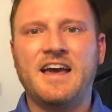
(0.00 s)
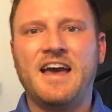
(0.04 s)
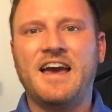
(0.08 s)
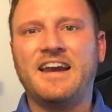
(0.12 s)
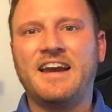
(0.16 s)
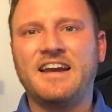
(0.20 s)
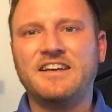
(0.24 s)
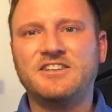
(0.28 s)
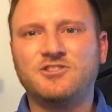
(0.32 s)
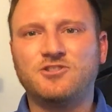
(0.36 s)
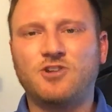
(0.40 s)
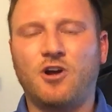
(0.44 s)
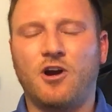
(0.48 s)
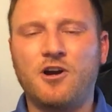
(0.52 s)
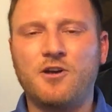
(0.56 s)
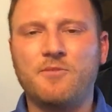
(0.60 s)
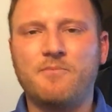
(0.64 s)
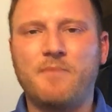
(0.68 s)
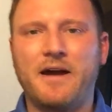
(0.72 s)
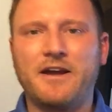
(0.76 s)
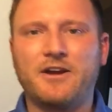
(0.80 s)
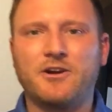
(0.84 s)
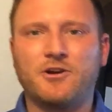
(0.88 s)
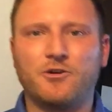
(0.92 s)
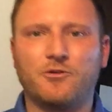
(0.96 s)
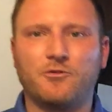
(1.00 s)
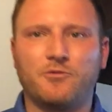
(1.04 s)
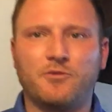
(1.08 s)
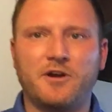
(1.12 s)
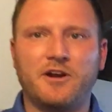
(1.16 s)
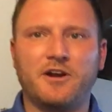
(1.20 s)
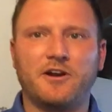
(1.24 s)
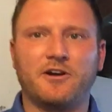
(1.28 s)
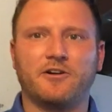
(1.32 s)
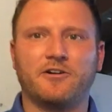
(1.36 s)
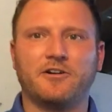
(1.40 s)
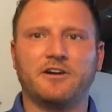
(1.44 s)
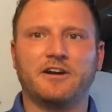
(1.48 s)
and I started my
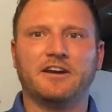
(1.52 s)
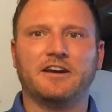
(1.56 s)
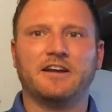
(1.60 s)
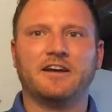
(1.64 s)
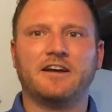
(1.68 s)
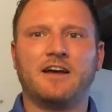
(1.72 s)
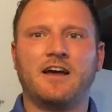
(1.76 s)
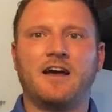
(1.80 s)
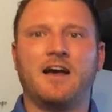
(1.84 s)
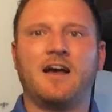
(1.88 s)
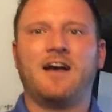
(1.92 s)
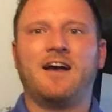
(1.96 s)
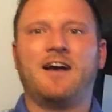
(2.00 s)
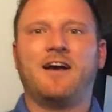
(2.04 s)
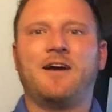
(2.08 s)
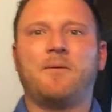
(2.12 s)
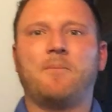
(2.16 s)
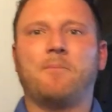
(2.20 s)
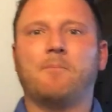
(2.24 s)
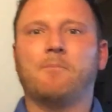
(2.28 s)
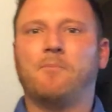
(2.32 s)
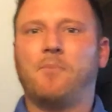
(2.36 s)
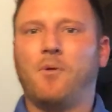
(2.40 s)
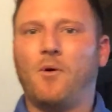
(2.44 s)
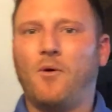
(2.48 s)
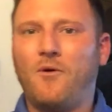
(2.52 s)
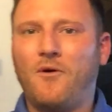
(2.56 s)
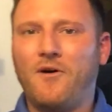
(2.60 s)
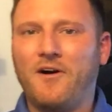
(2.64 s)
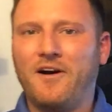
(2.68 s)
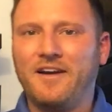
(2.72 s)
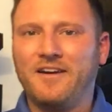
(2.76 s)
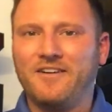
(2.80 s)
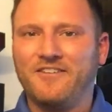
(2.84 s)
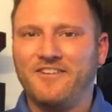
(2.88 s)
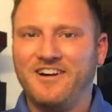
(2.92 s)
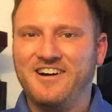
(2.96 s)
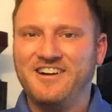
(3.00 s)
career and
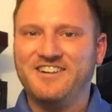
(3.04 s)
boy,